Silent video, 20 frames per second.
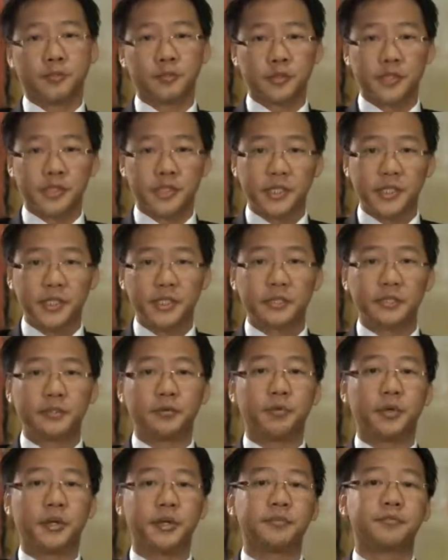
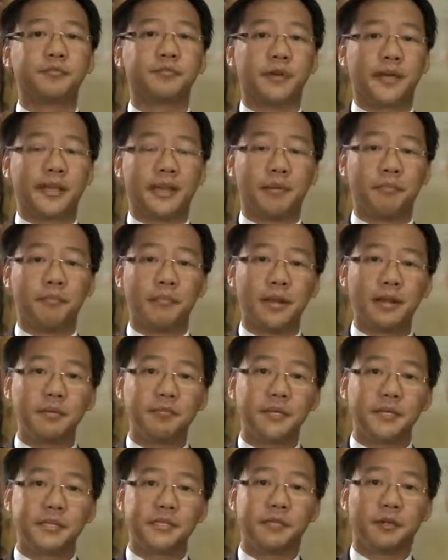proceeded with an
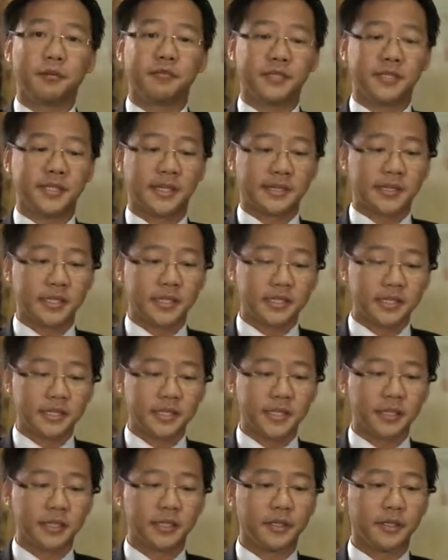amendment of its
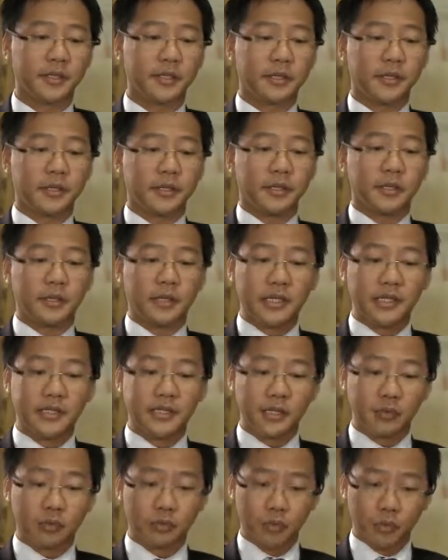existing
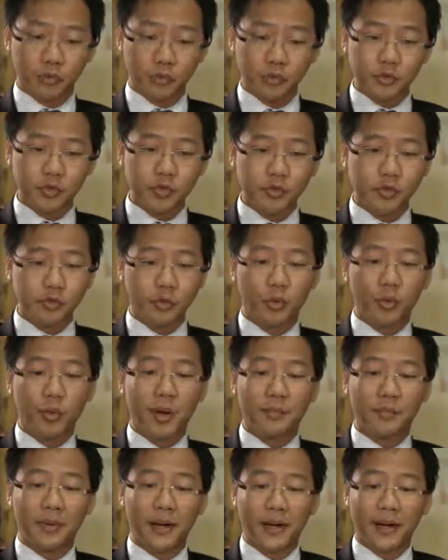listing rules,
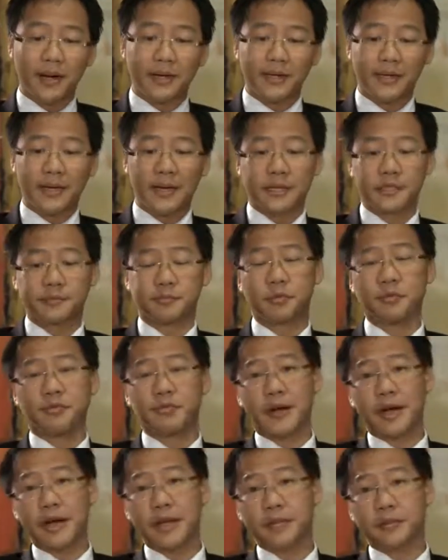whereby it has
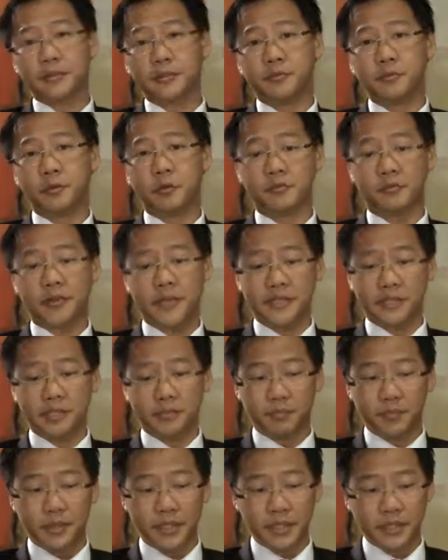provided more
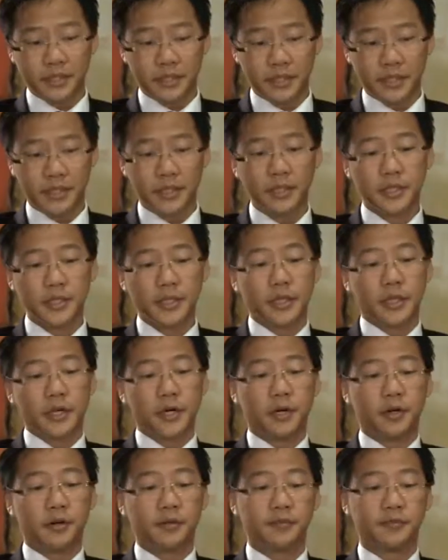flexibility
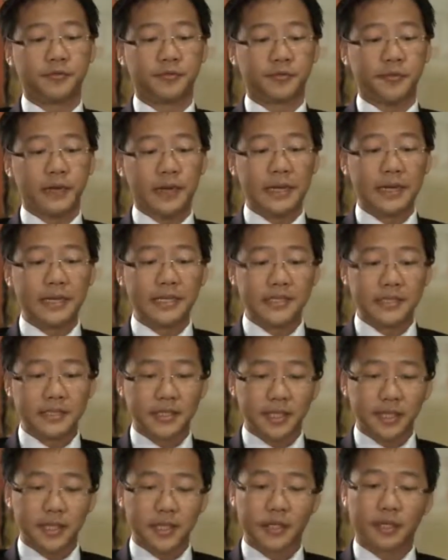of
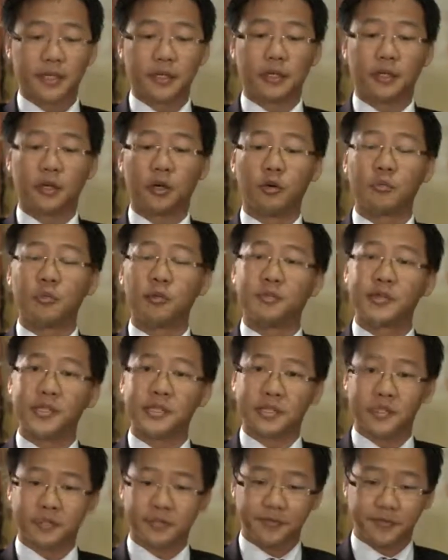listing global
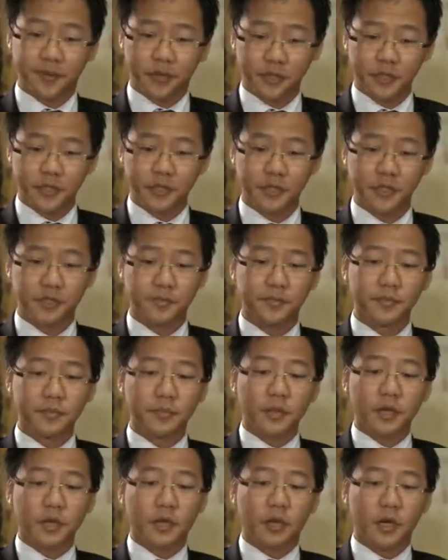business funds
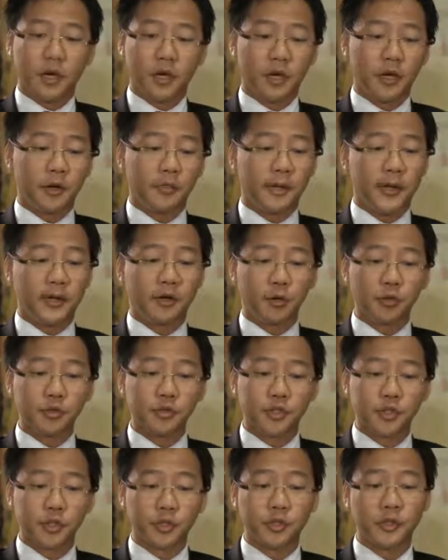and
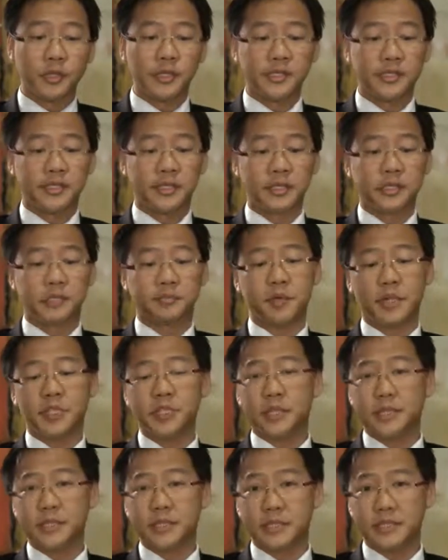also listing
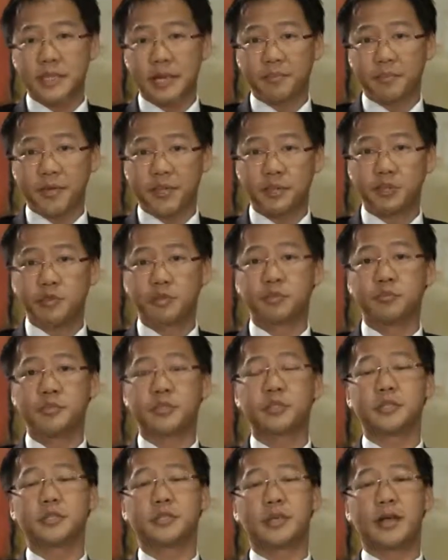specialist debt
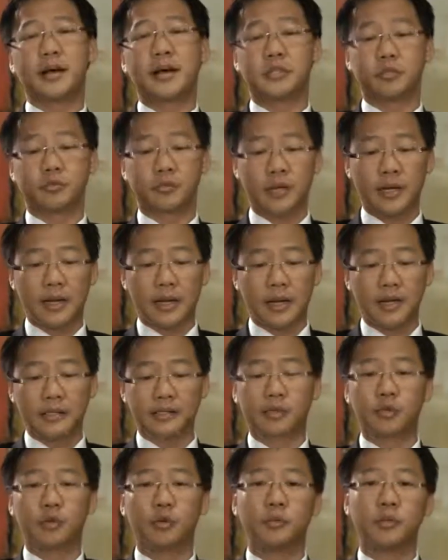instruments as well
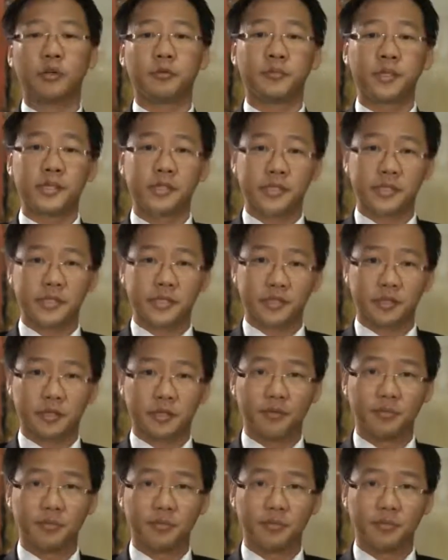as global business